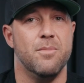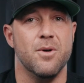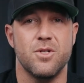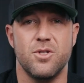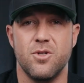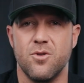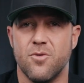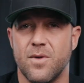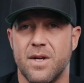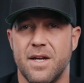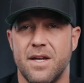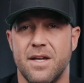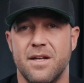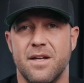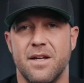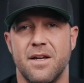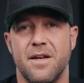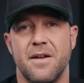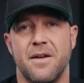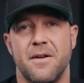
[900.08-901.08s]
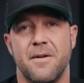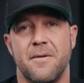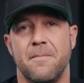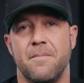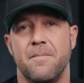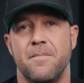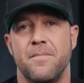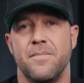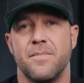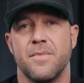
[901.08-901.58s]
books you read.
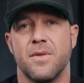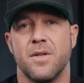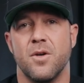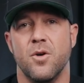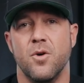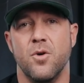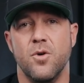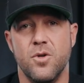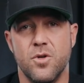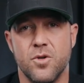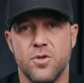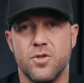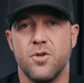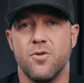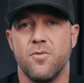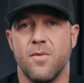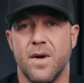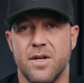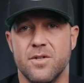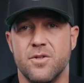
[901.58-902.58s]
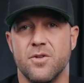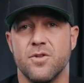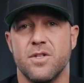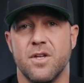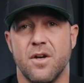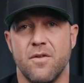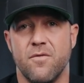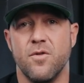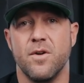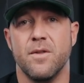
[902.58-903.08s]
who you surround
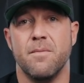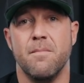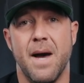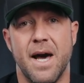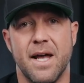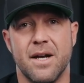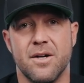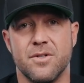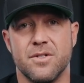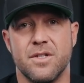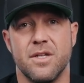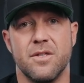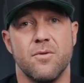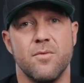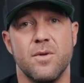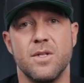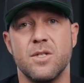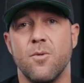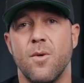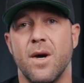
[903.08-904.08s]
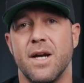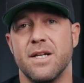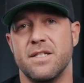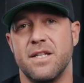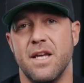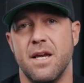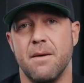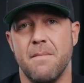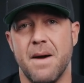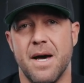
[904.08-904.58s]
yourself with matters. And the reason why I
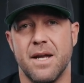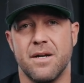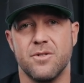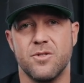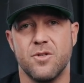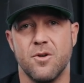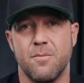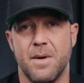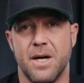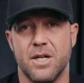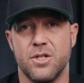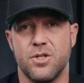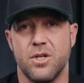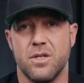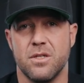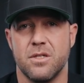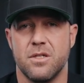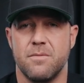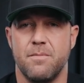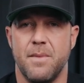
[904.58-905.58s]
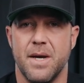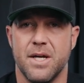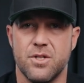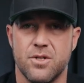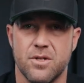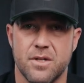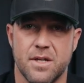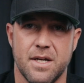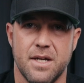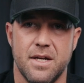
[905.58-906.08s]
say it matters so much,
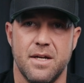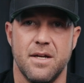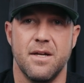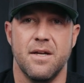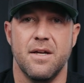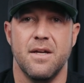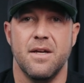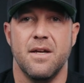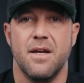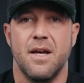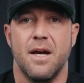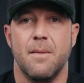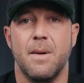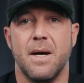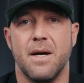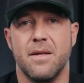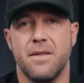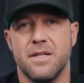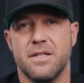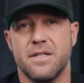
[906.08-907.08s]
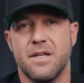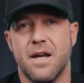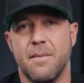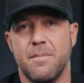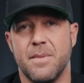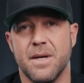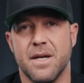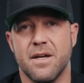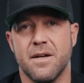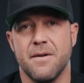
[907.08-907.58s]
especially about this
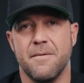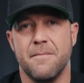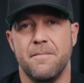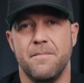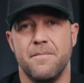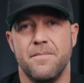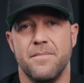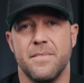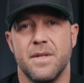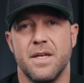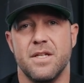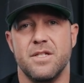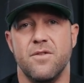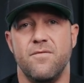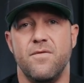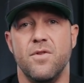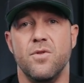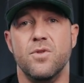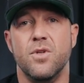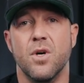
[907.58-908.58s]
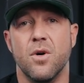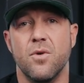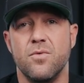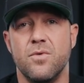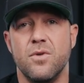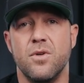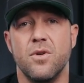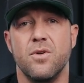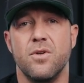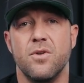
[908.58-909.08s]
topic, is if you
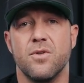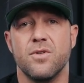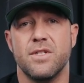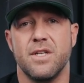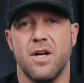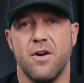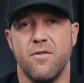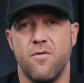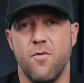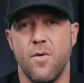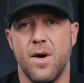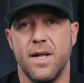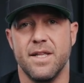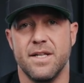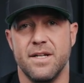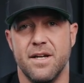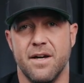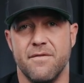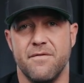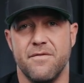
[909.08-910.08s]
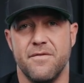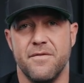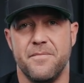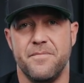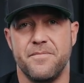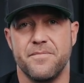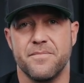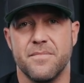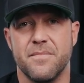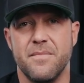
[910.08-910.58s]
don't know yourself well enough,
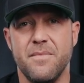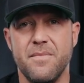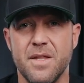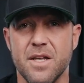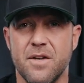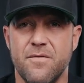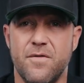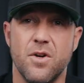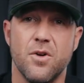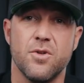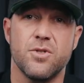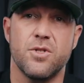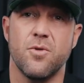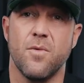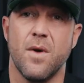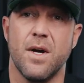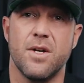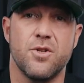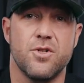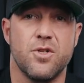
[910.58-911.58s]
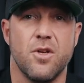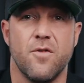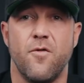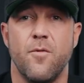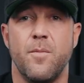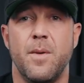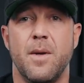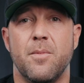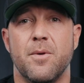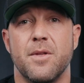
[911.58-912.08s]
if you don't surround yourself
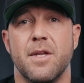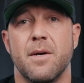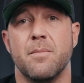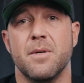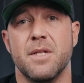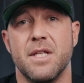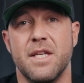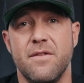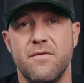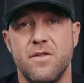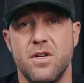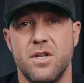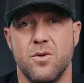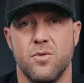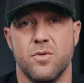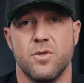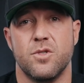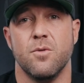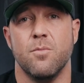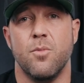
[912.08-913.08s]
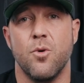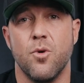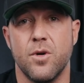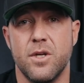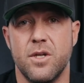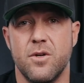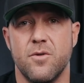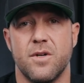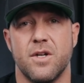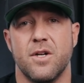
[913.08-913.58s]
with people that believe in you and
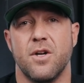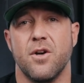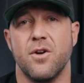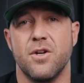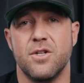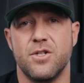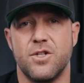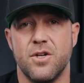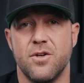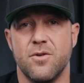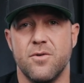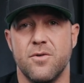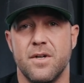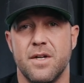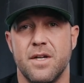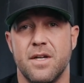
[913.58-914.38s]
support you and encourage you,